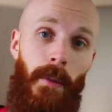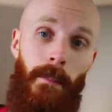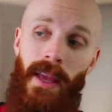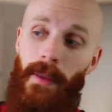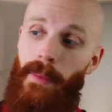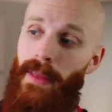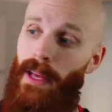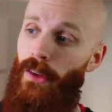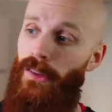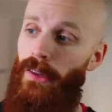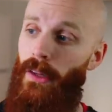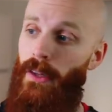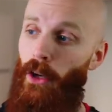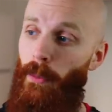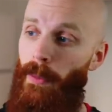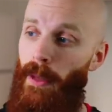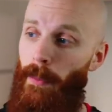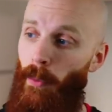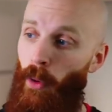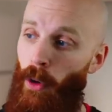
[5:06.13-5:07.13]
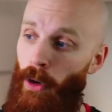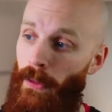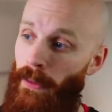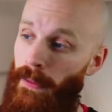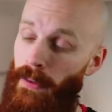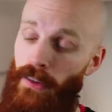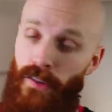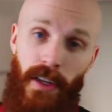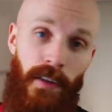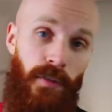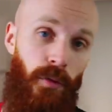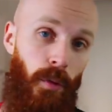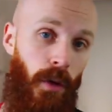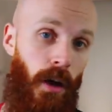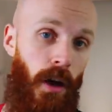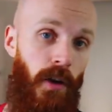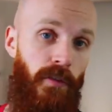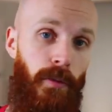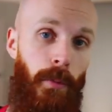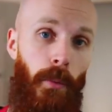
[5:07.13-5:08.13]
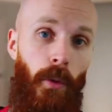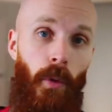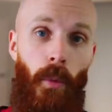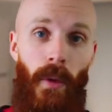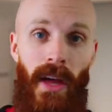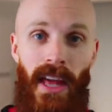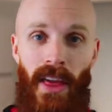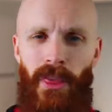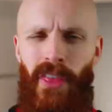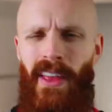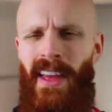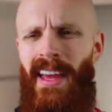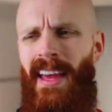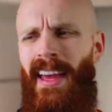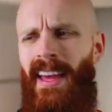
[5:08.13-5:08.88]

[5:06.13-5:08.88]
Maybe that was a little bit more than the Chiefs were comfortable with.